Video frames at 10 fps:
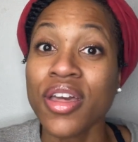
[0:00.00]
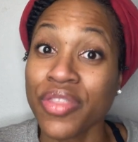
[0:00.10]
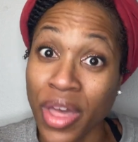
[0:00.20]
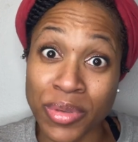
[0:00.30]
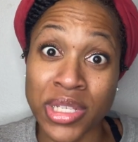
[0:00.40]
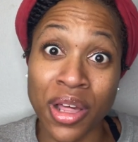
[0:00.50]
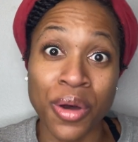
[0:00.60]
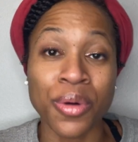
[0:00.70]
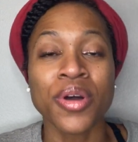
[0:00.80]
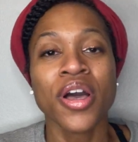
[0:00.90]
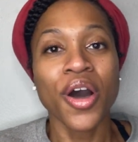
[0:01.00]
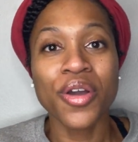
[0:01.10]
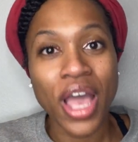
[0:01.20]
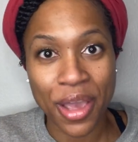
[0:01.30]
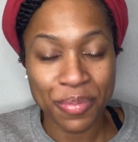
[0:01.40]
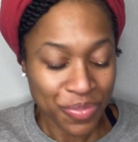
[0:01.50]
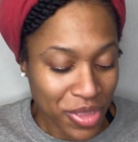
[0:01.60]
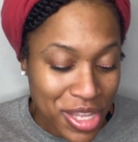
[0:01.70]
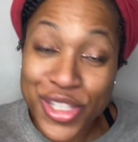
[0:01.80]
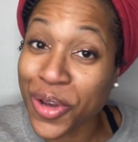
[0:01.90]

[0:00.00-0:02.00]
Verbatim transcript: That was low. Okay, so